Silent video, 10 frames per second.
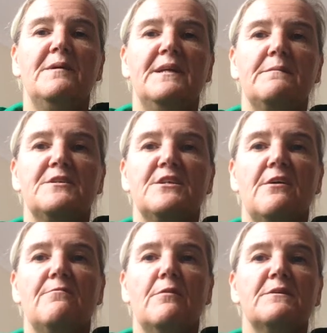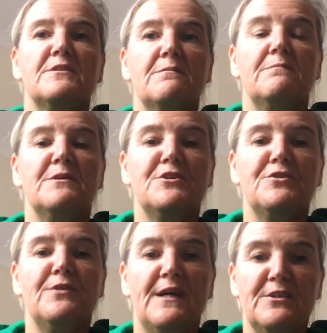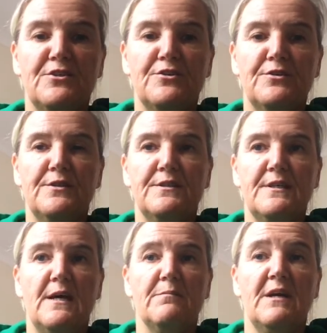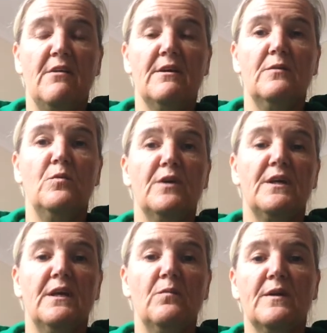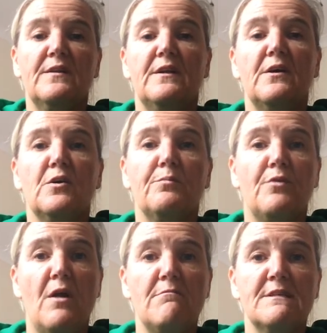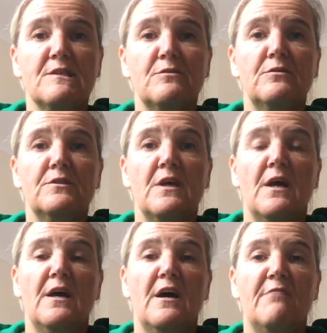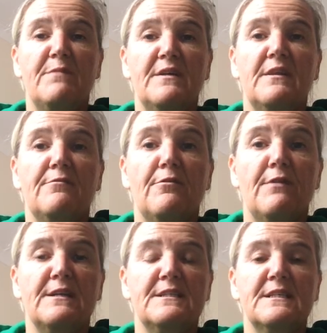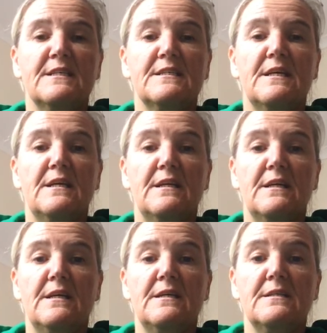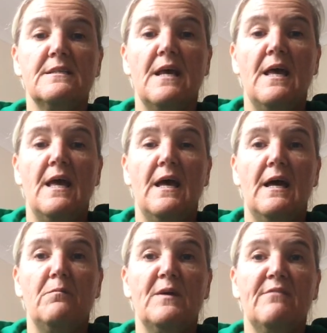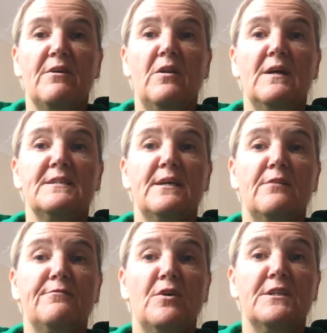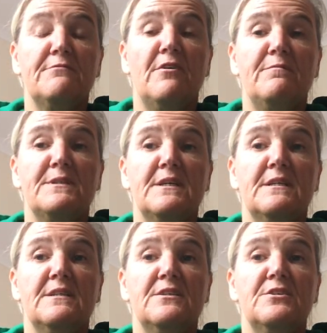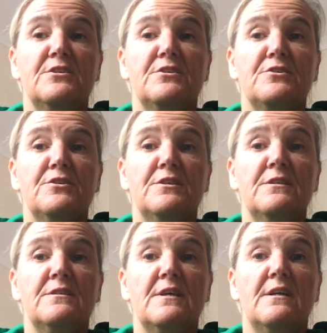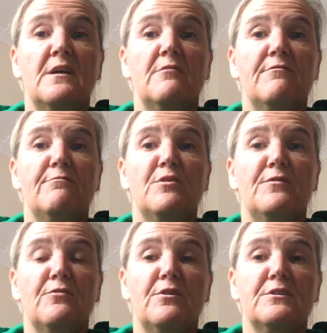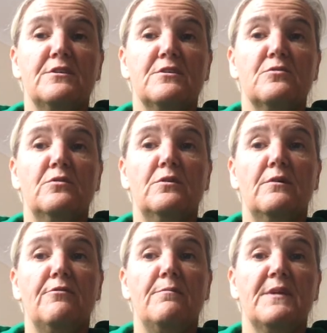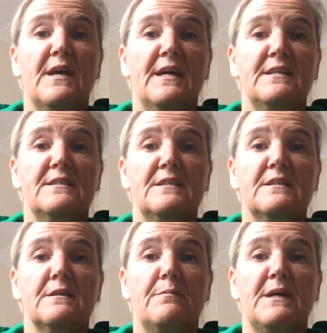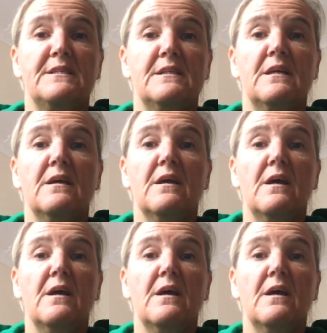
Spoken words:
My name is Sharon Roberts. I'm a mature age student currently working in one of the local primary schools. I've been there for around 16 years. We have a clientele of 95% Indigenous students, and I've moved across the school from the K to 6 capacity.